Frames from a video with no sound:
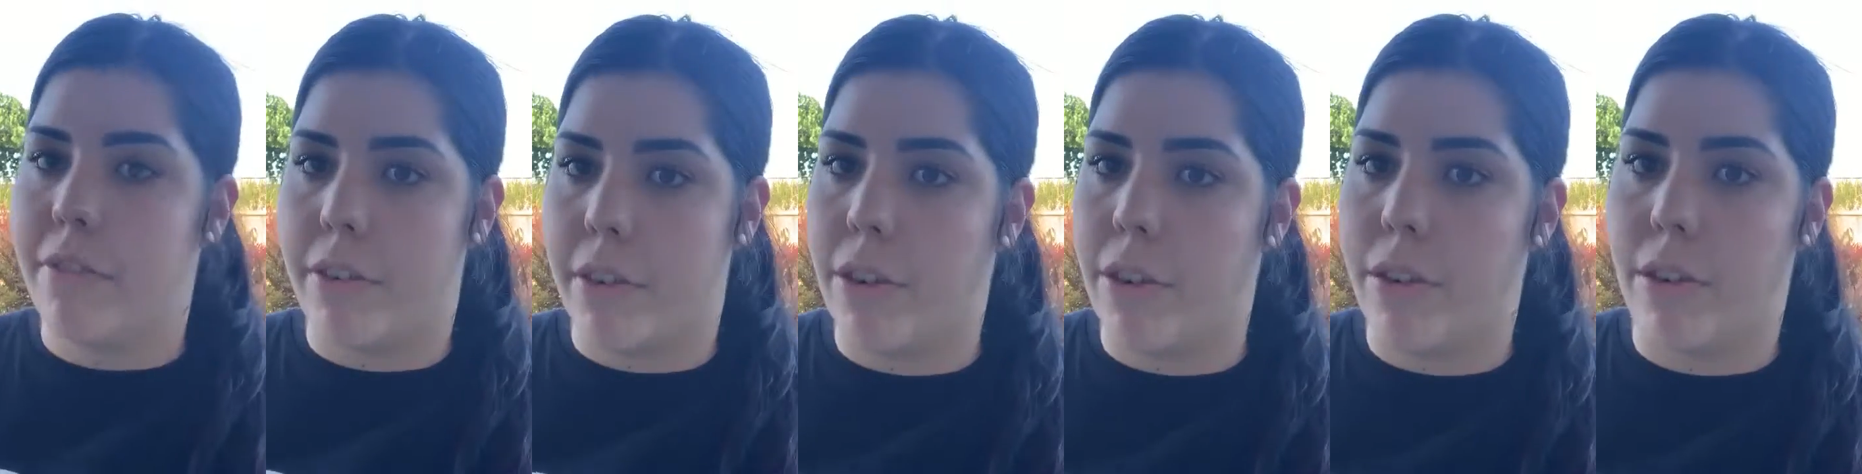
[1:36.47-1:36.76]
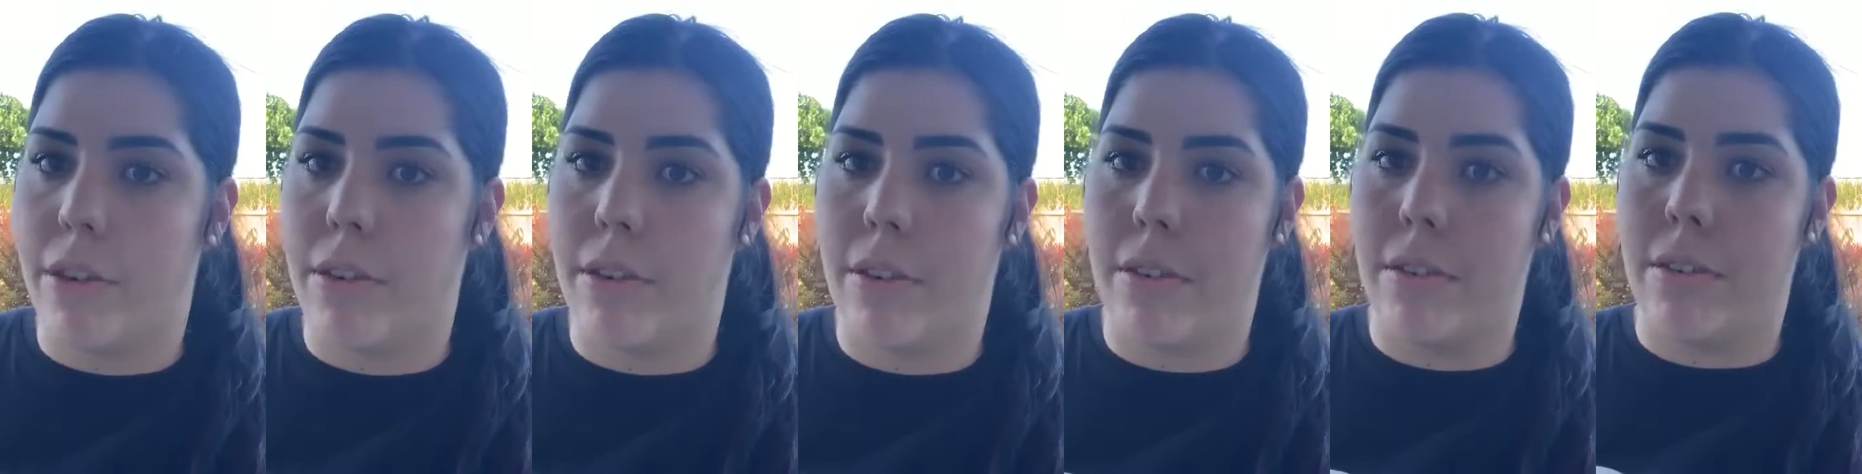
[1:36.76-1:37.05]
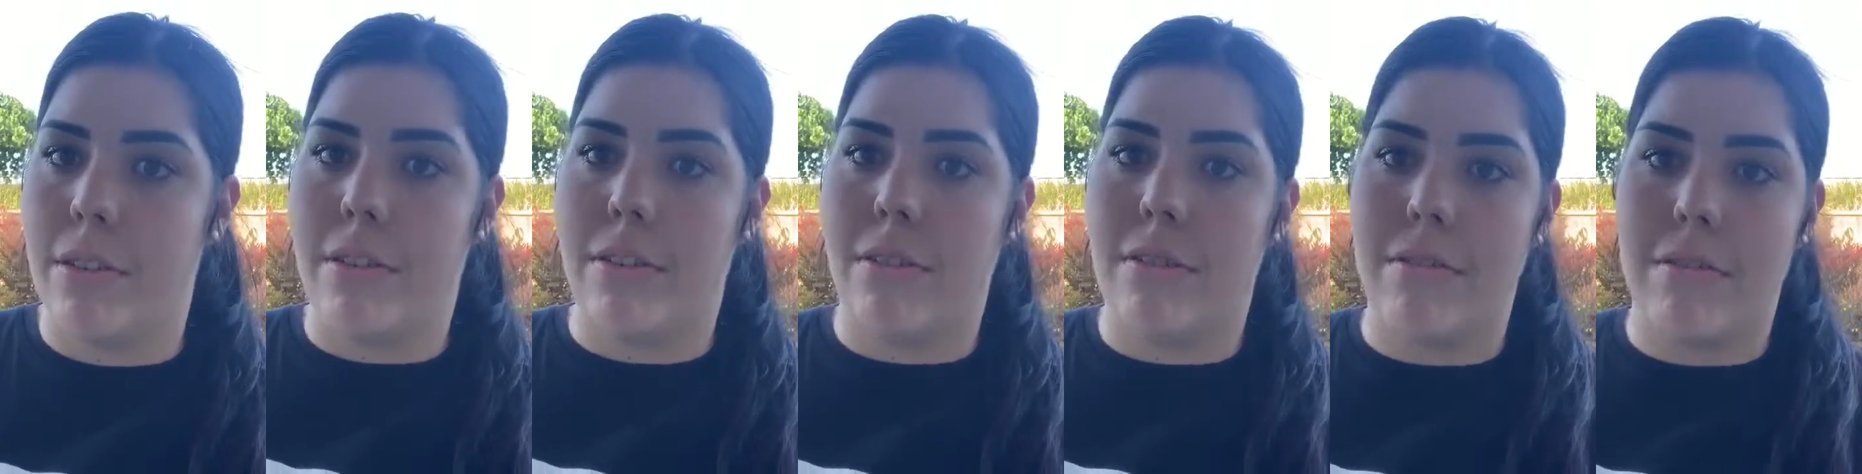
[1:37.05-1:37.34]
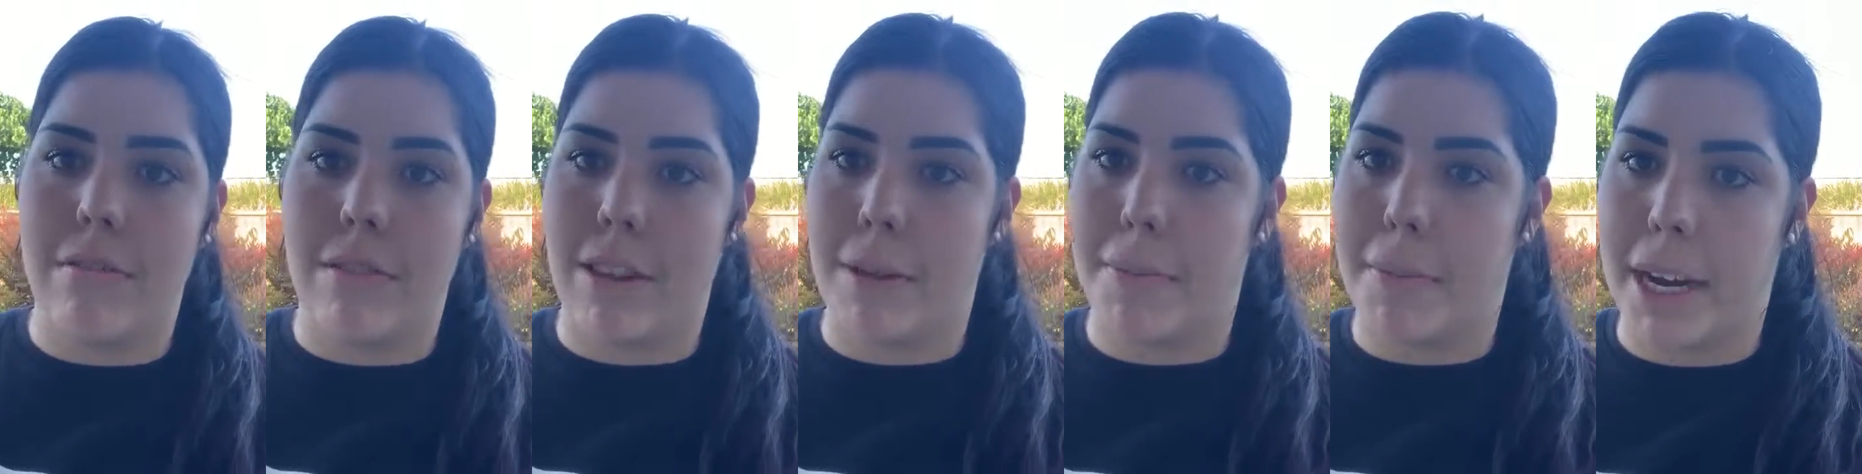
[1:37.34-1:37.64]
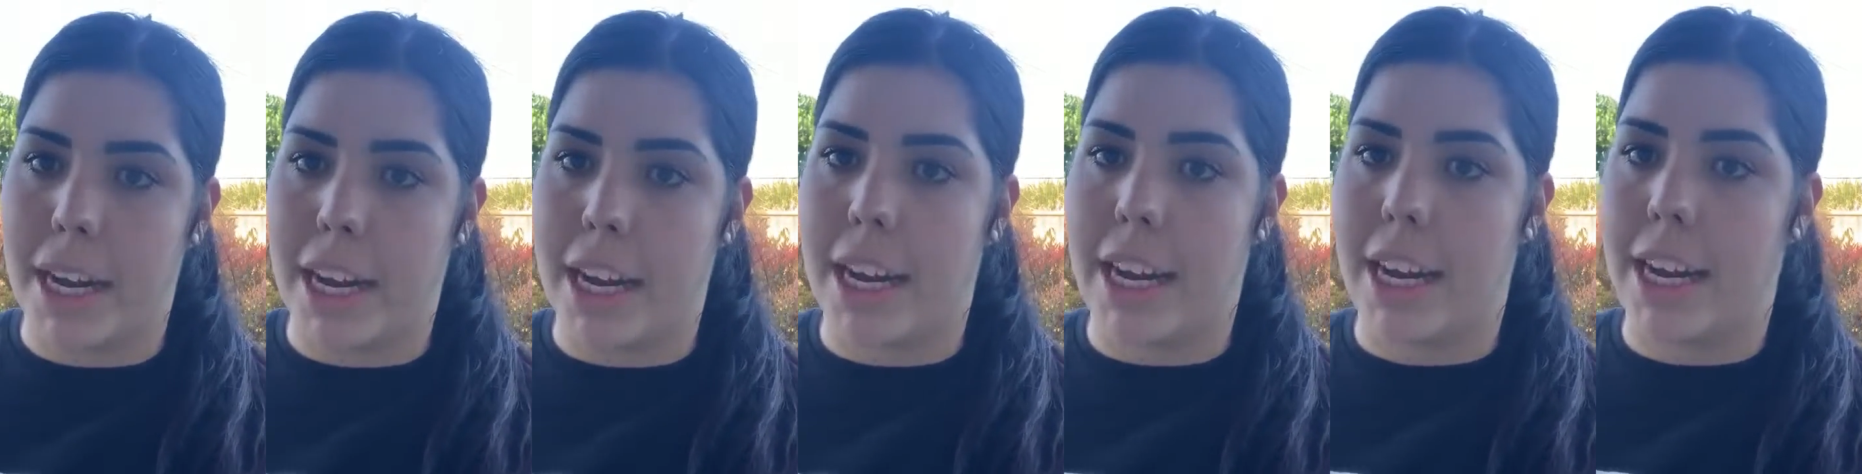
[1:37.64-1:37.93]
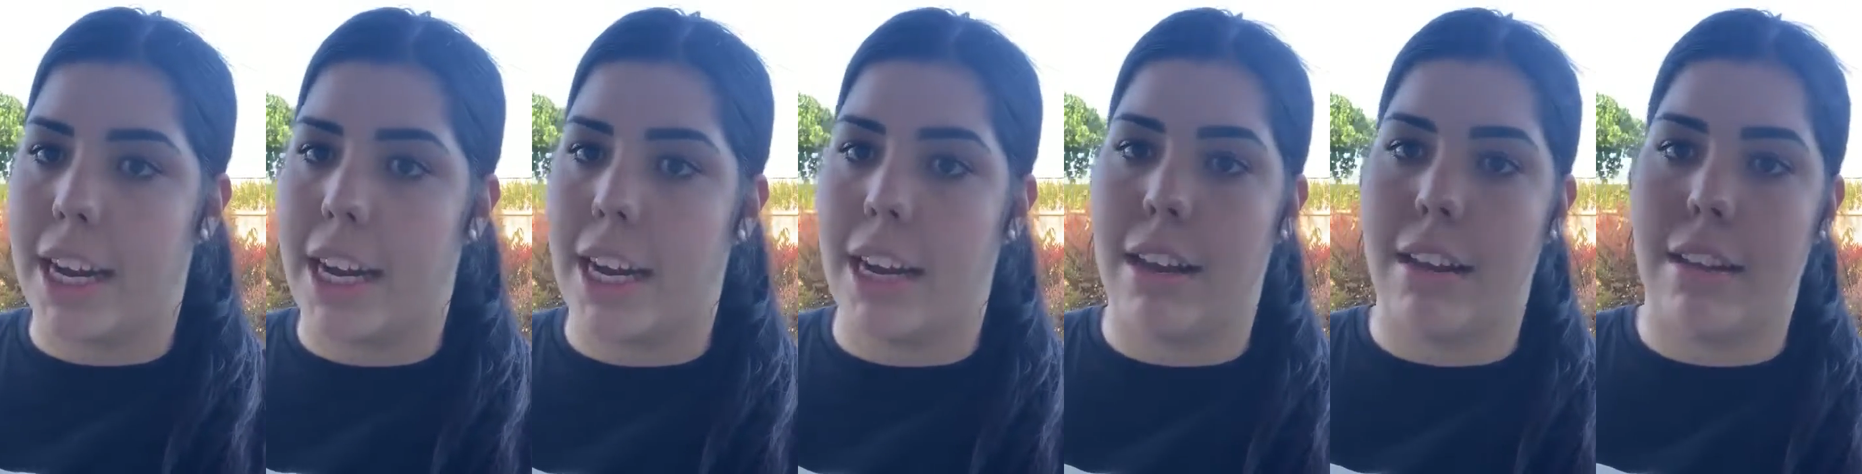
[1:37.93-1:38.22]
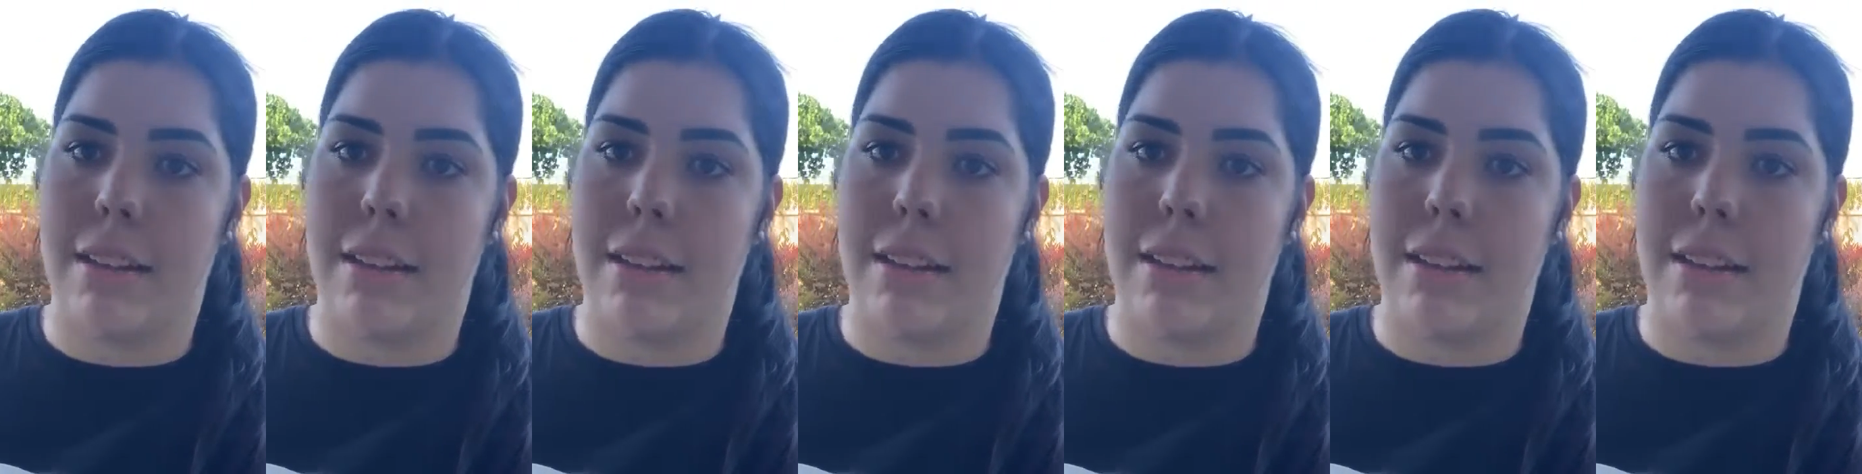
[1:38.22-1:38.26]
for the money.